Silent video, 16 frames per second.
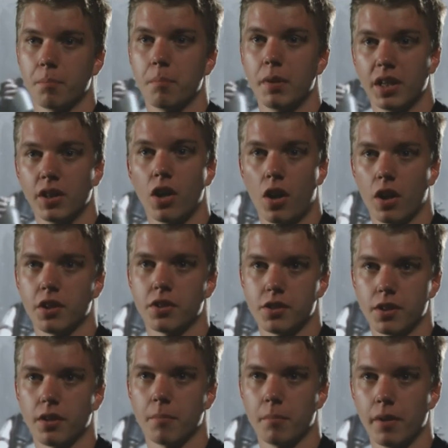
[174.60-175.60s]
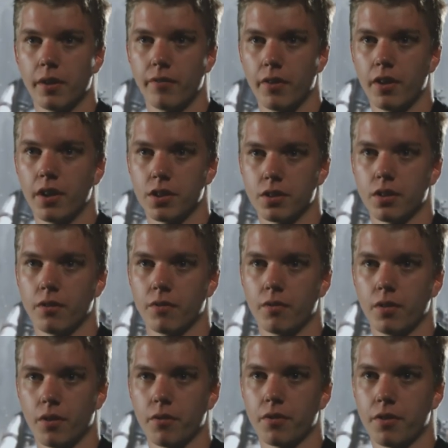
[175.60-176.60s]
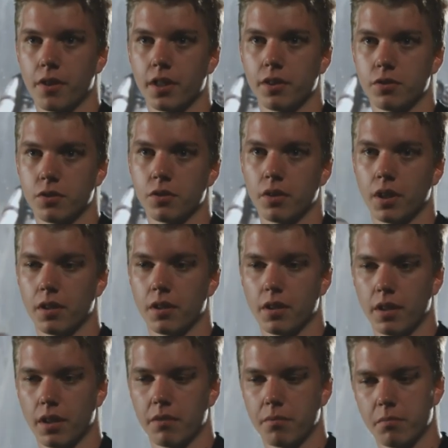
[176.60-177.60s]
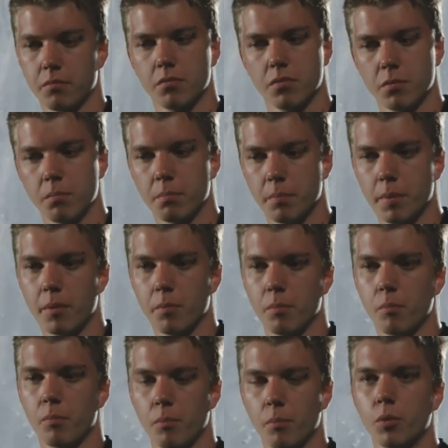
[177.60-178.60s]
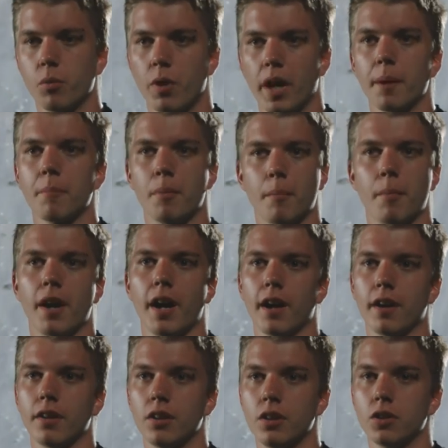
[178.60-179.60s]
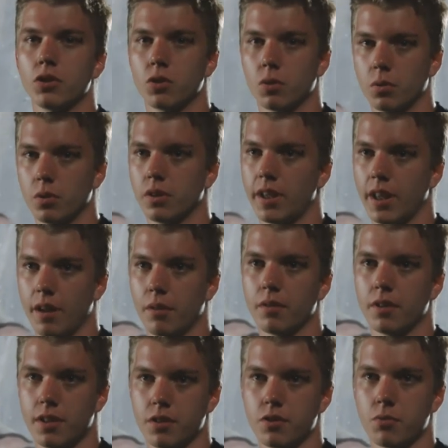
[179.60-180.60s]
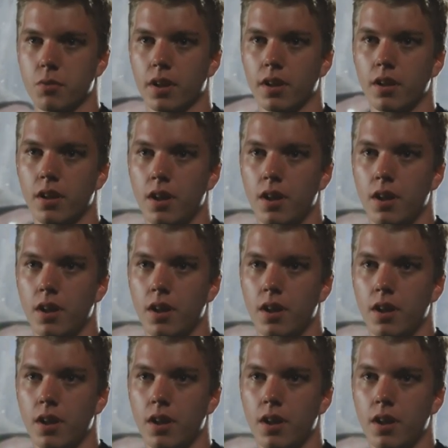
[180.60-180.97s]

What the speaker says: big knowledge and a big variation of things, and be quite prepared to get on the industry,